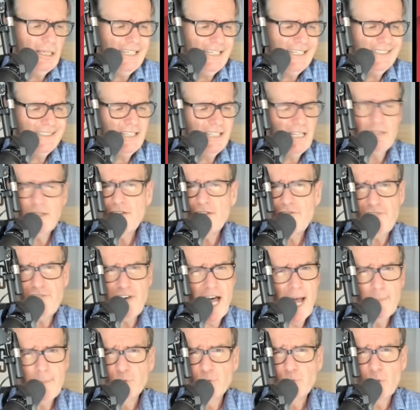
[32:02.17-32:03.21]
the
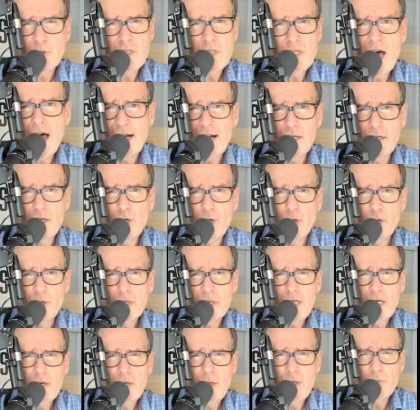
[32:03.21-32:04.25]
vibes were not good.
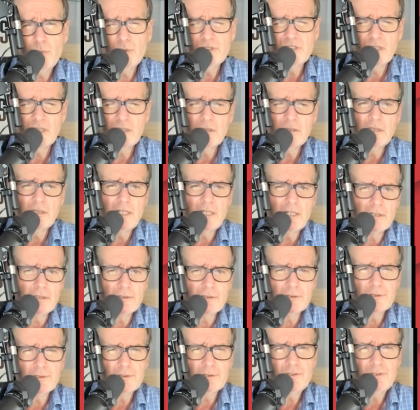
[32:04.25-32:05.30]
It was a
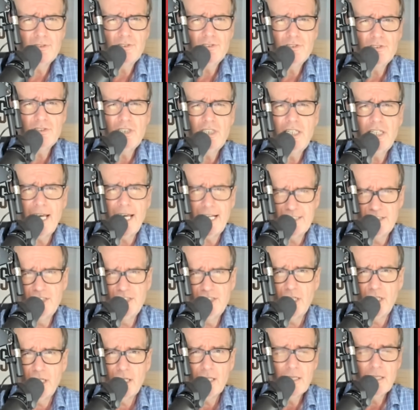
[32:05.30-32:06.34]
little
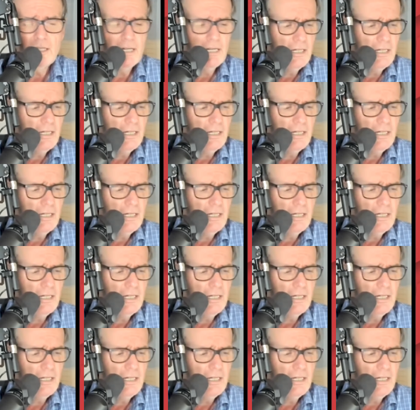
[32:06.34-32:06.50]
sketchy.